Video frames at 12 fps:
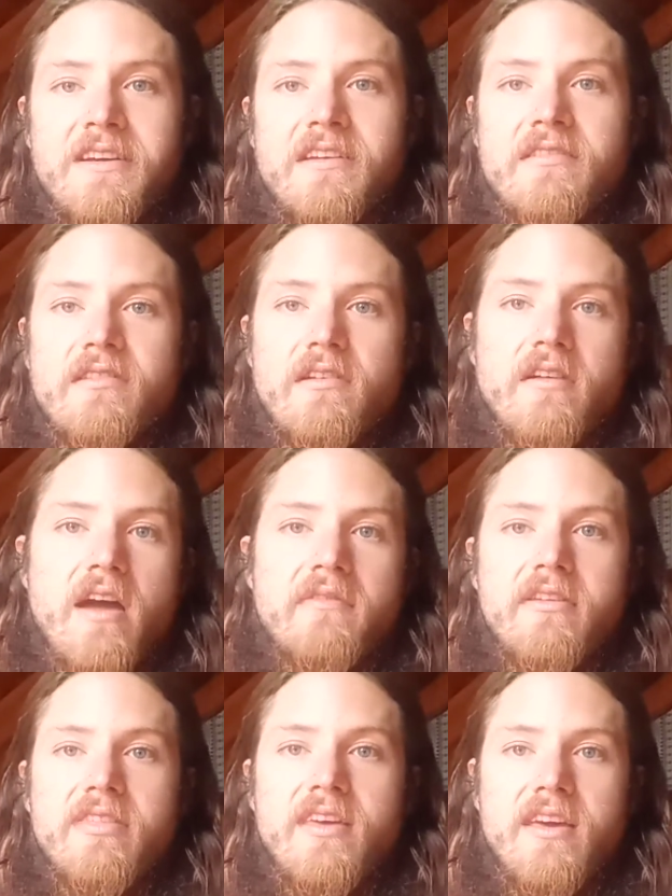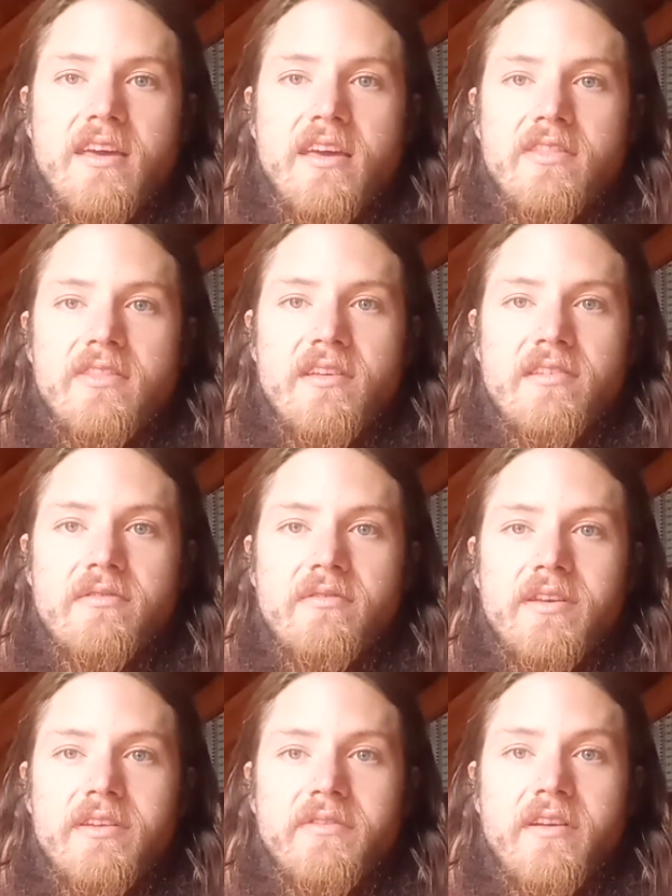So everything in this
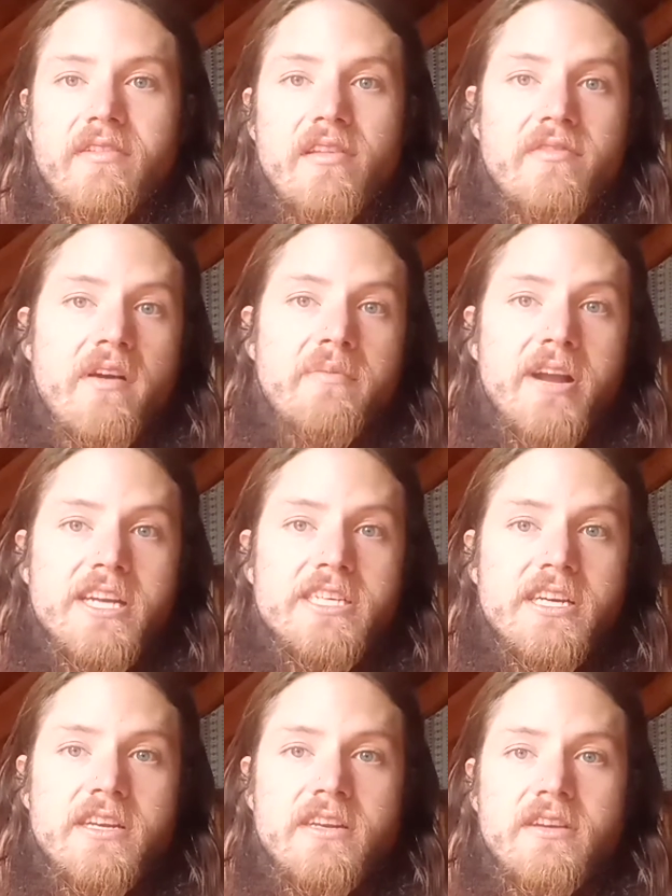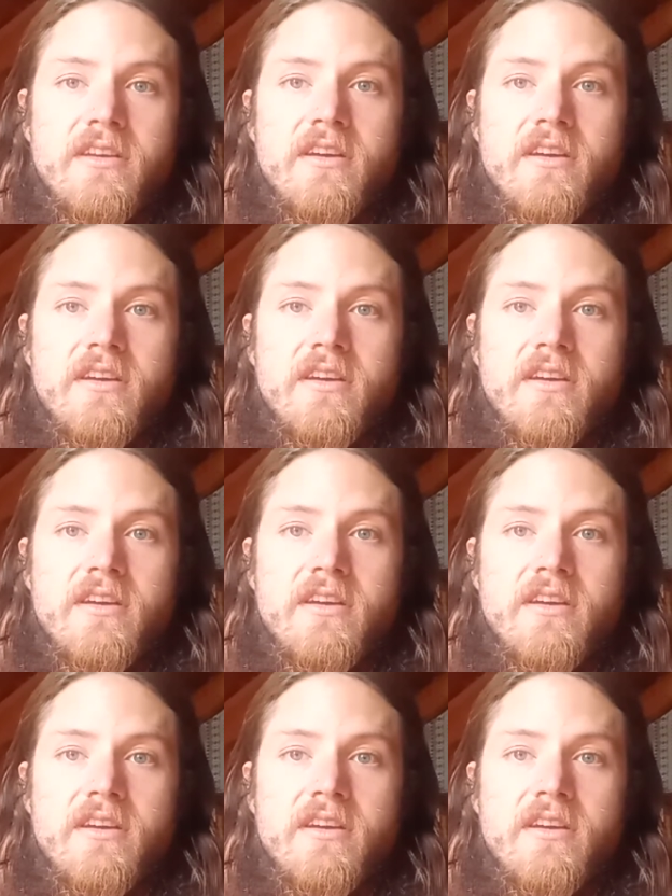universe is vibration,